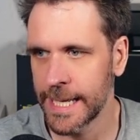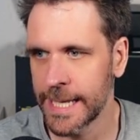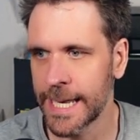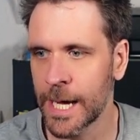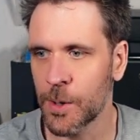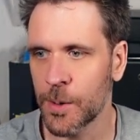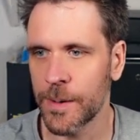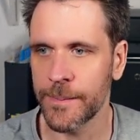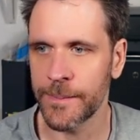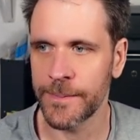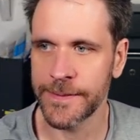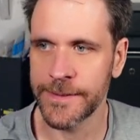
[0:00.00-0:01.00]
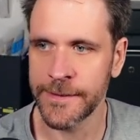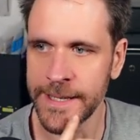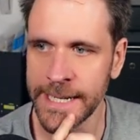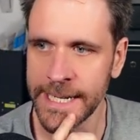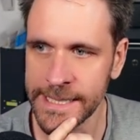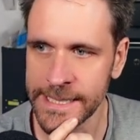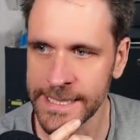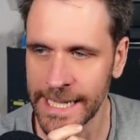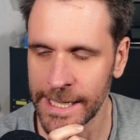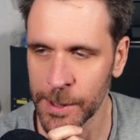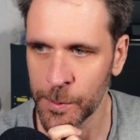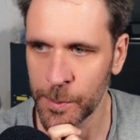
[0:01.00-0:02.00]
Now, the thing is,
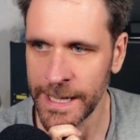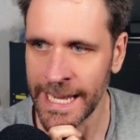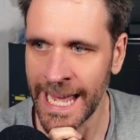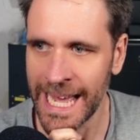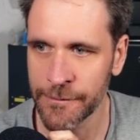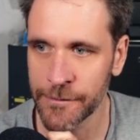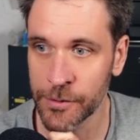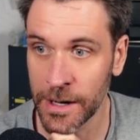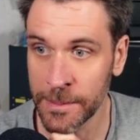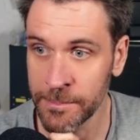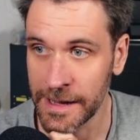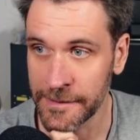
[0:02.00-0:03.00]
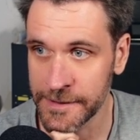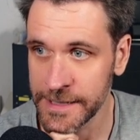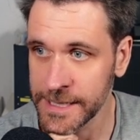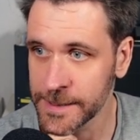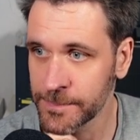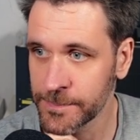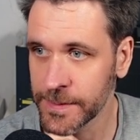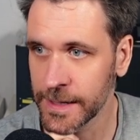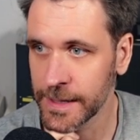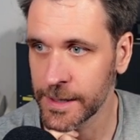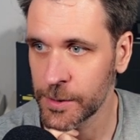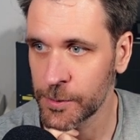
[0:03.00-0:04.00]
we have a run method,
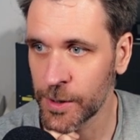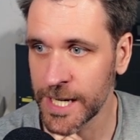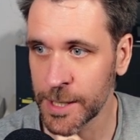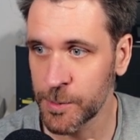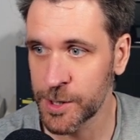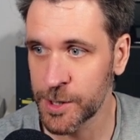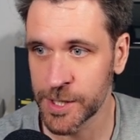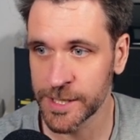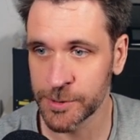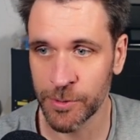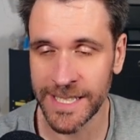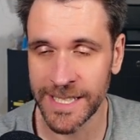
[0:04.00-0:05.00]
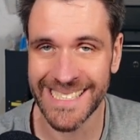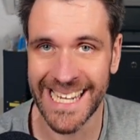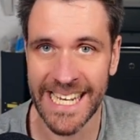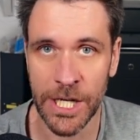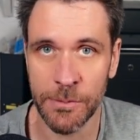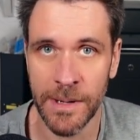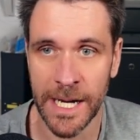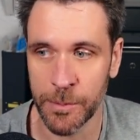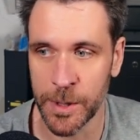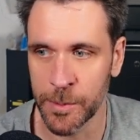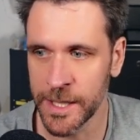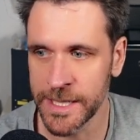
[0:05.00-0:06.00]
right, which just runs any command
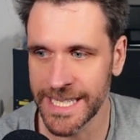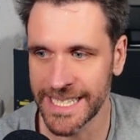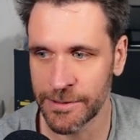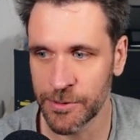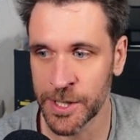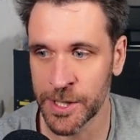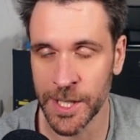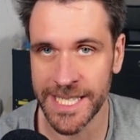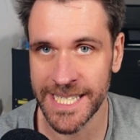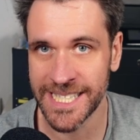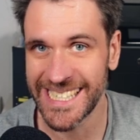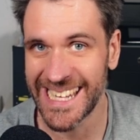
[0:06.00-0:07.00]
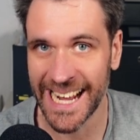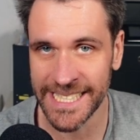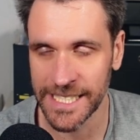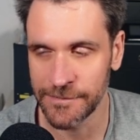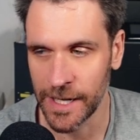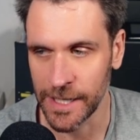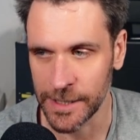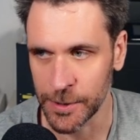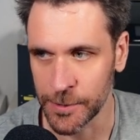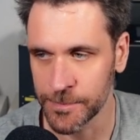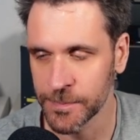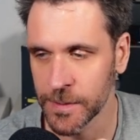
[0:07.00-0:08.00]
we want and returns the exit value
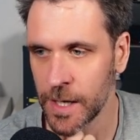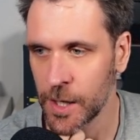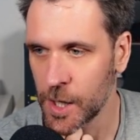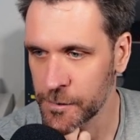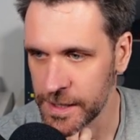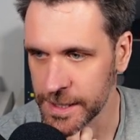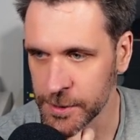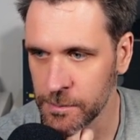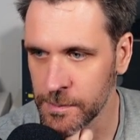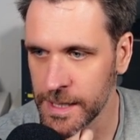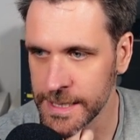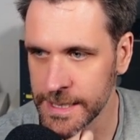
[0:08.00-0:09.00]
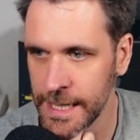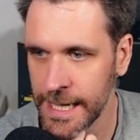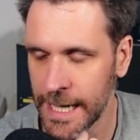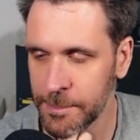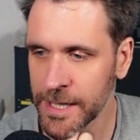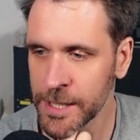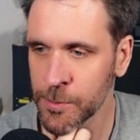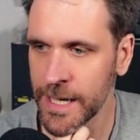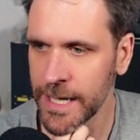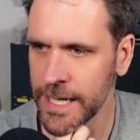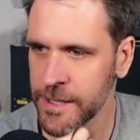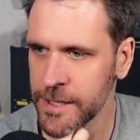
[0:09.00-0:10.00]
of that command. And by the
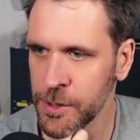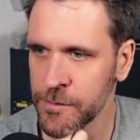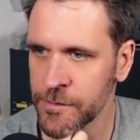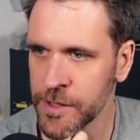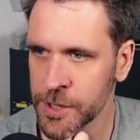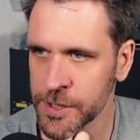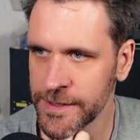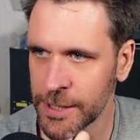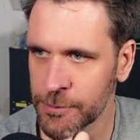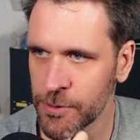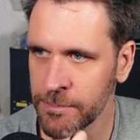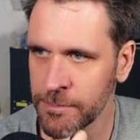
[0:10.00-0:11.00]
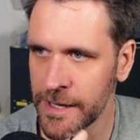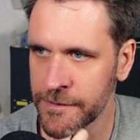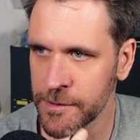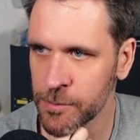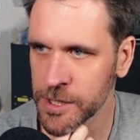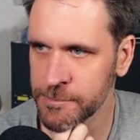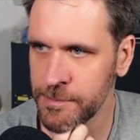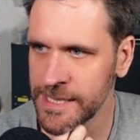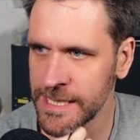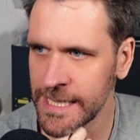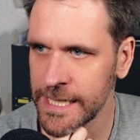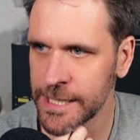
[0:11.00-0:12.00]
way, in the new version, that run method was
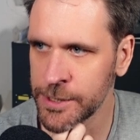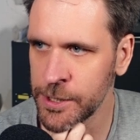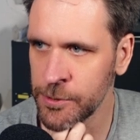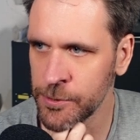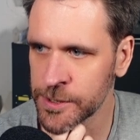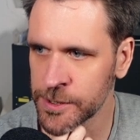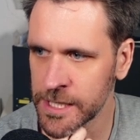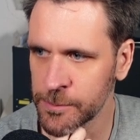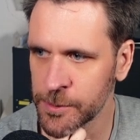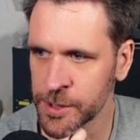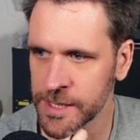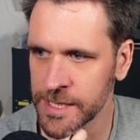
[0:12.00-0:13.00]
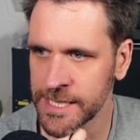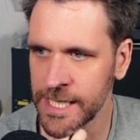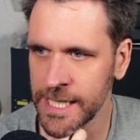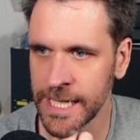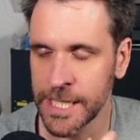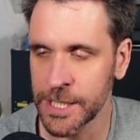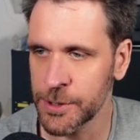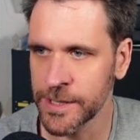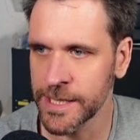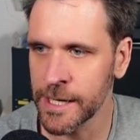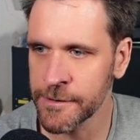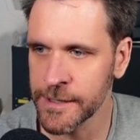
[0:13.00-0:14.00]
basically unused and it was just sitting here doing
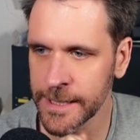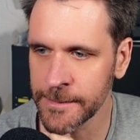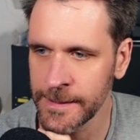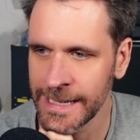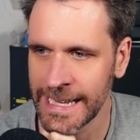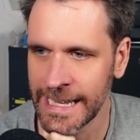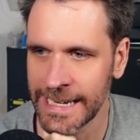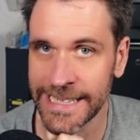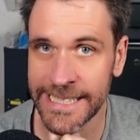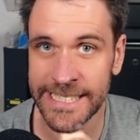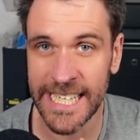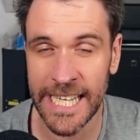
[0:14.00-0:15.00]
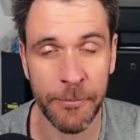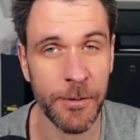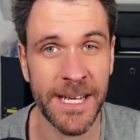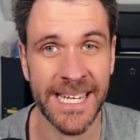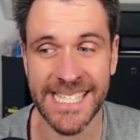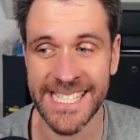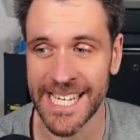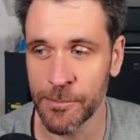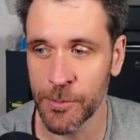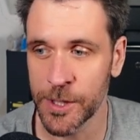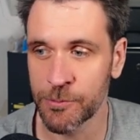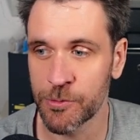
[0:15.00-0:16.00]
nothing. Let's see if we can
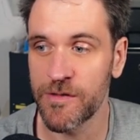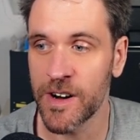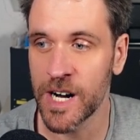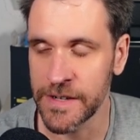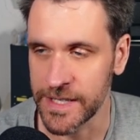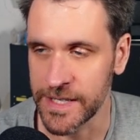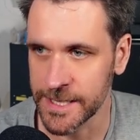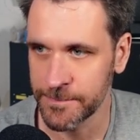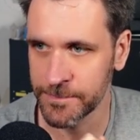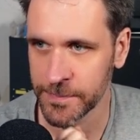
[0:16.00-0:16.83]
somewhat revive it.